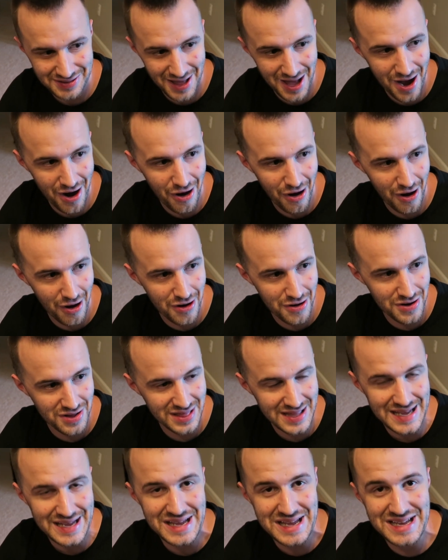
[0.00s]
they are
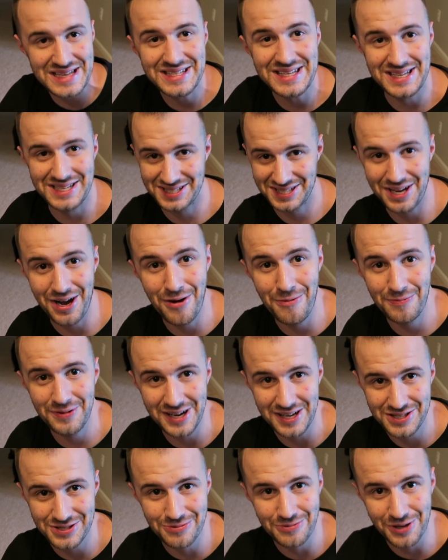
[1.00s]
the easiest
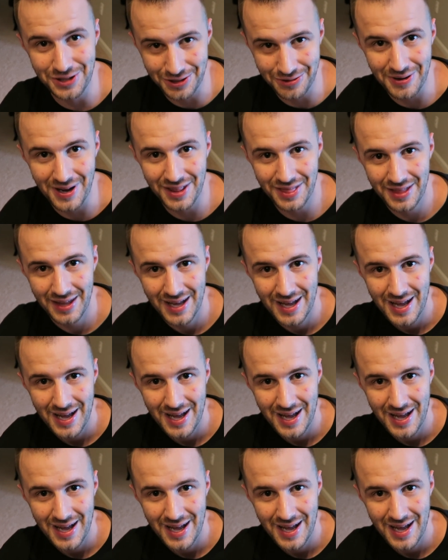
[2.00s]
company to work with